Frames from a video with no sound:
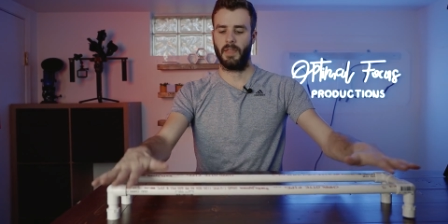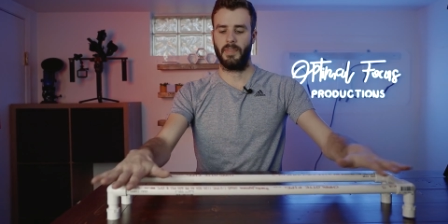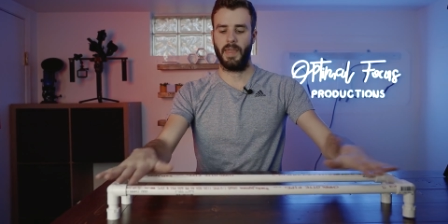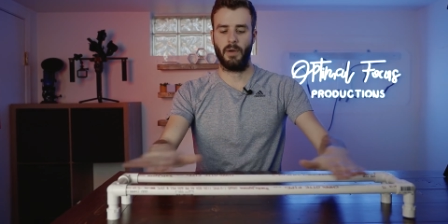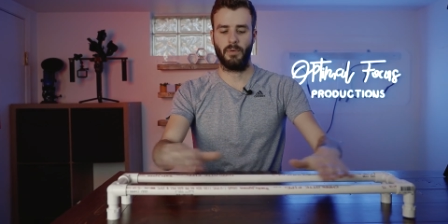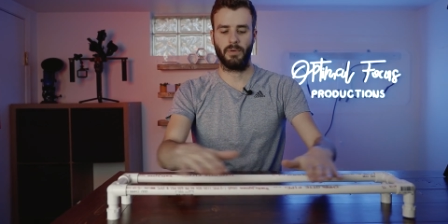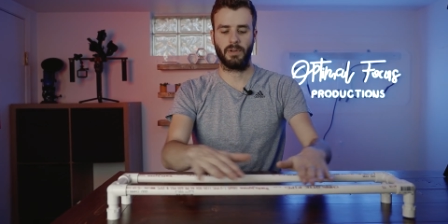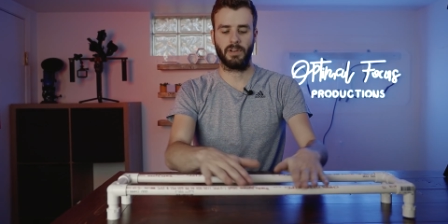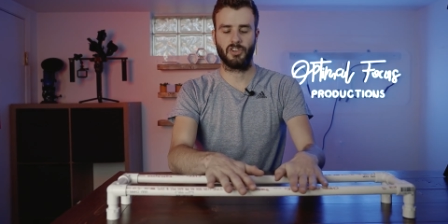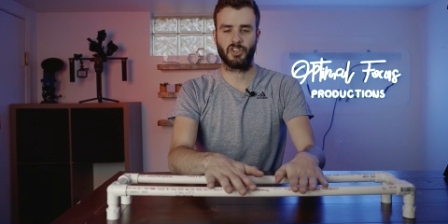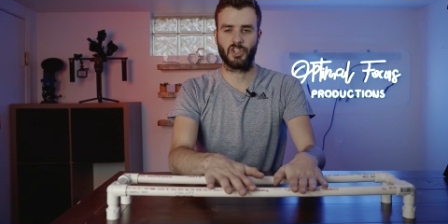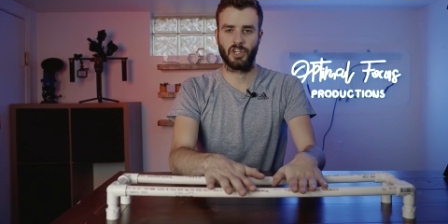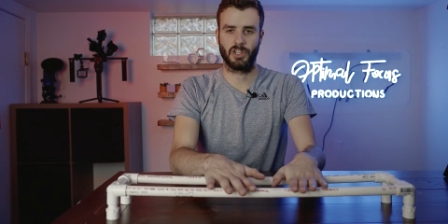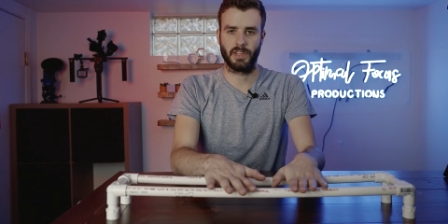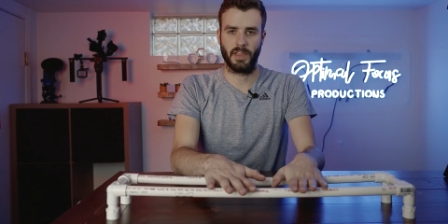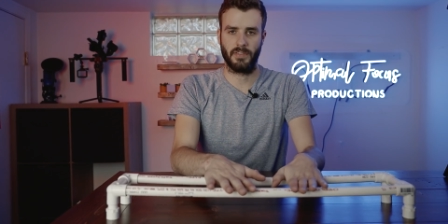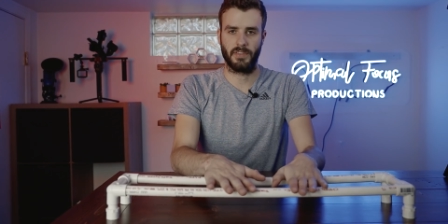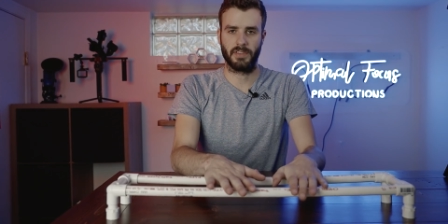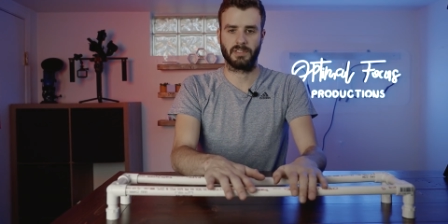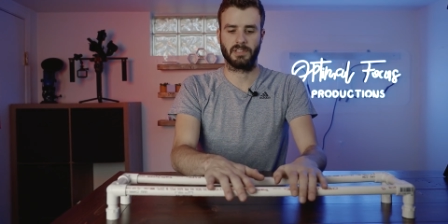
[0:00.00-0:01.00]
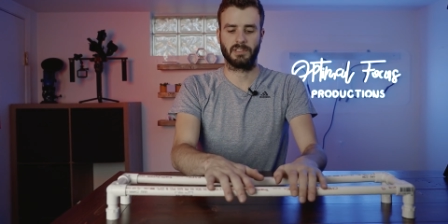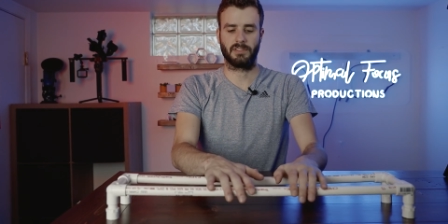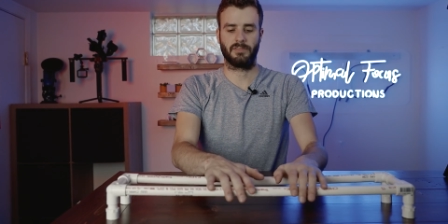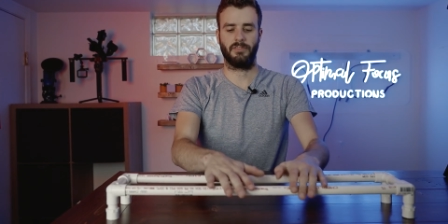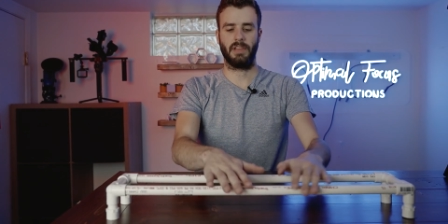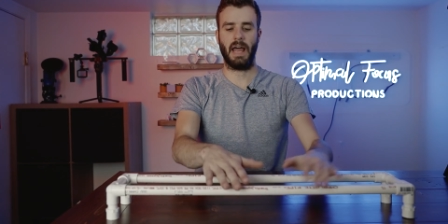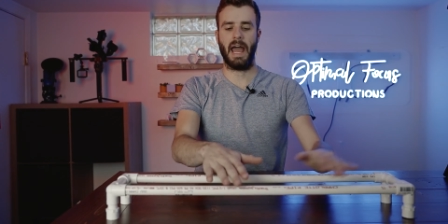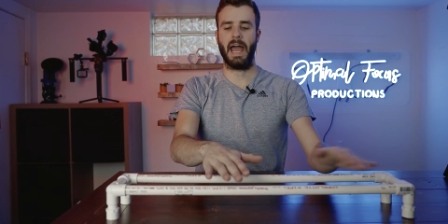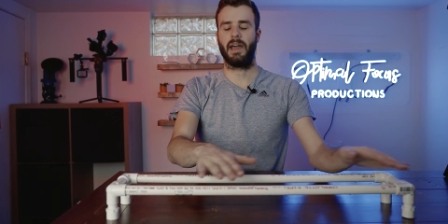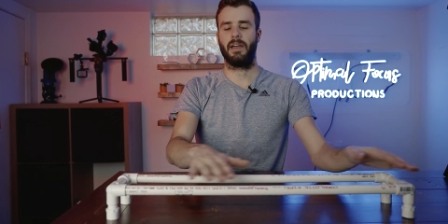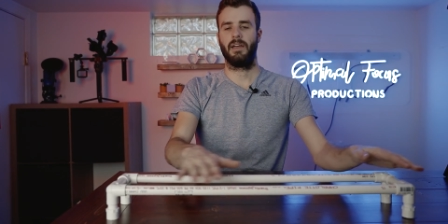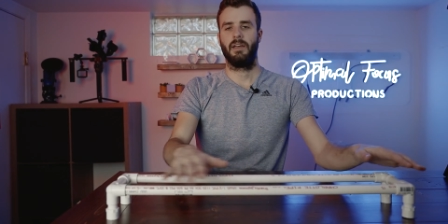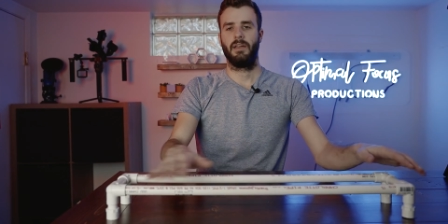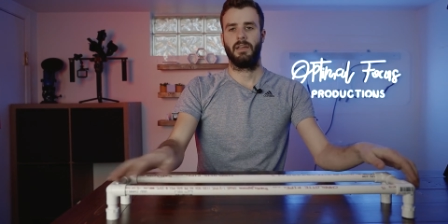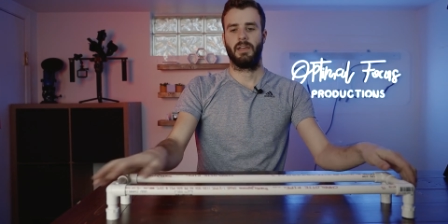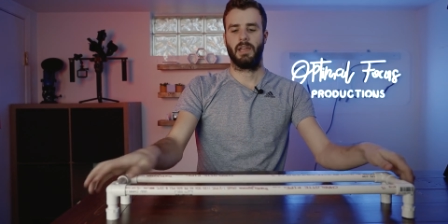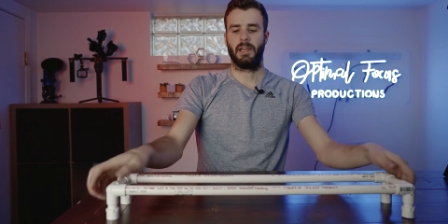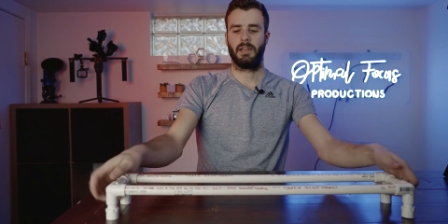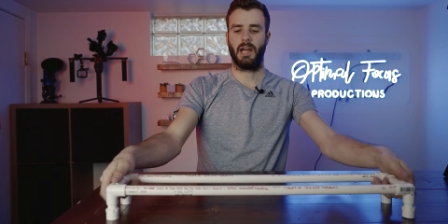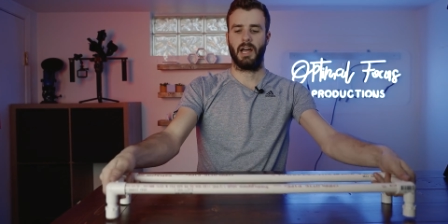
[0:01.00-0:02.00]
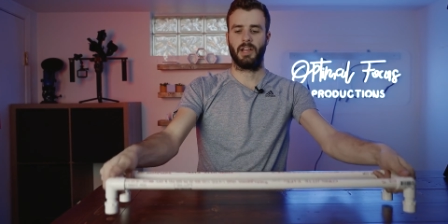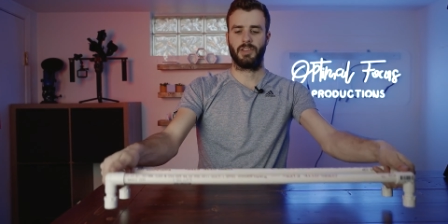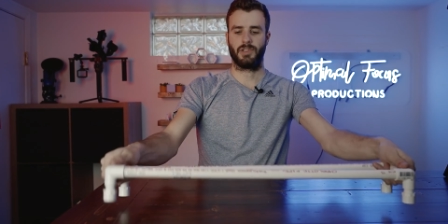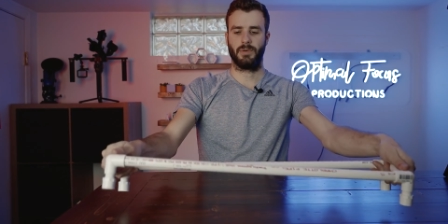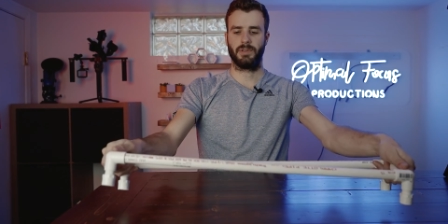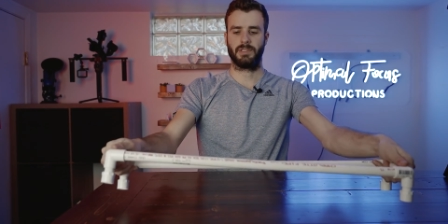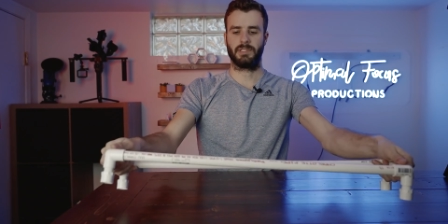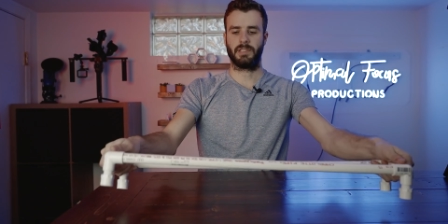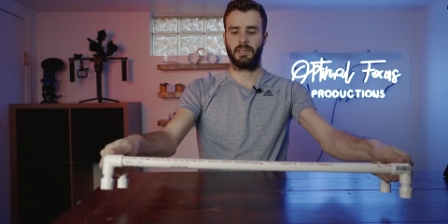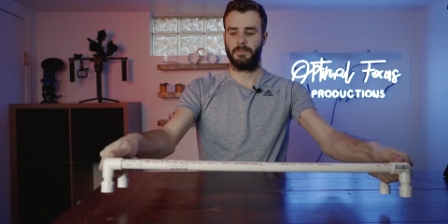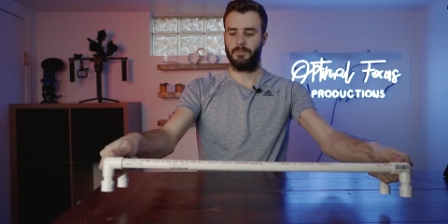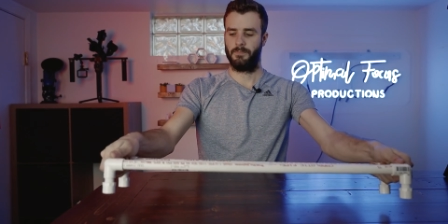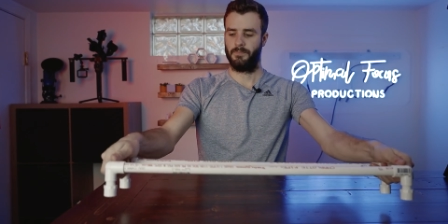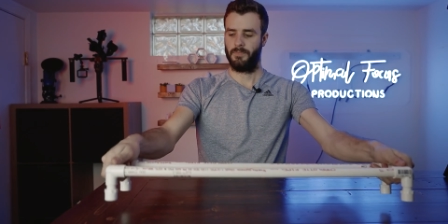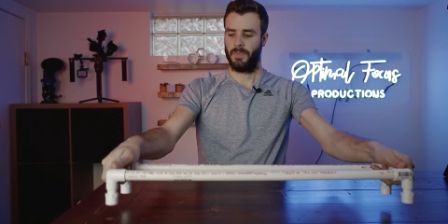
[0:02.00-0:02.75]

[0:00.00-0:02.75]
And that would ensure that this is flat and not twisted.